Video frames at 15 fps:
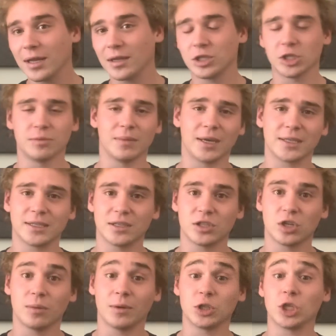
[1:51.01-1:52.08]
It just makes it
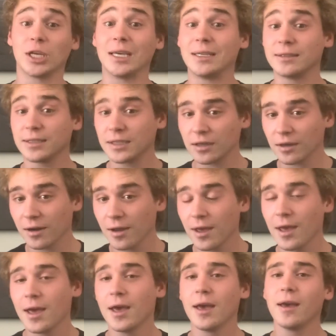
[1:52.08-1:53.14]
so much easier.
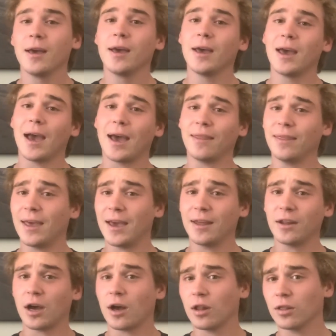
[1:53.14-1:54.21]
And
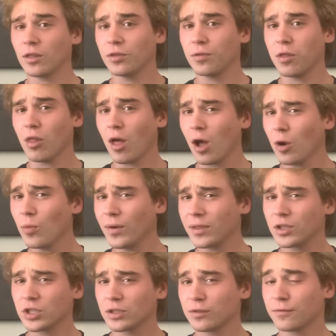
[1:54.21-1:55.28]
then along with
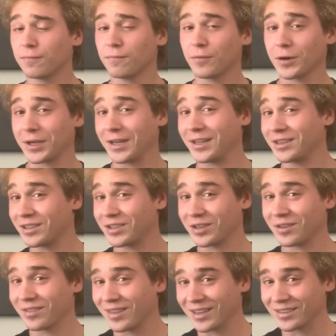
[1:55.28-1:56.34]
just forgetting to
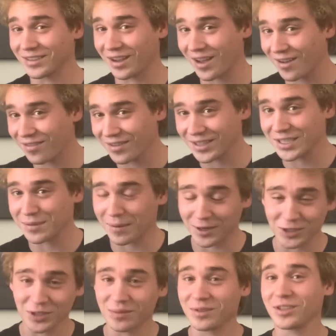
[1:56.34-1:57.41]
turn things off,
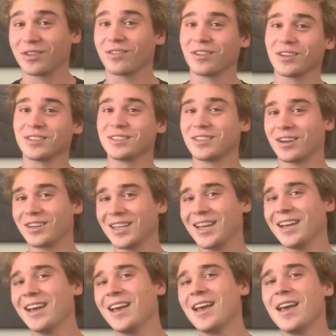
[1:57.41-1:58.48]
especially when you're first
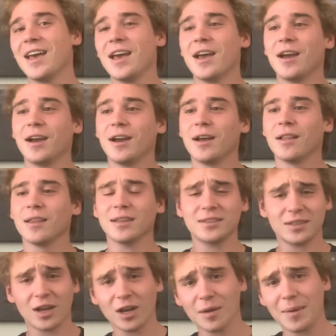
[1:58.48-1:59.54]
starting, let's
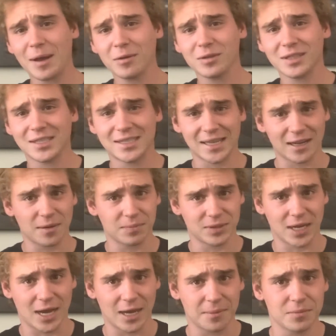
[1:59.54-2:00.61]
talk about setup
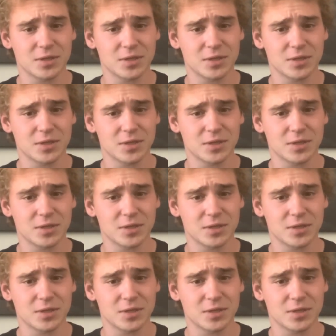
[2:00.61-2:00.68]
time.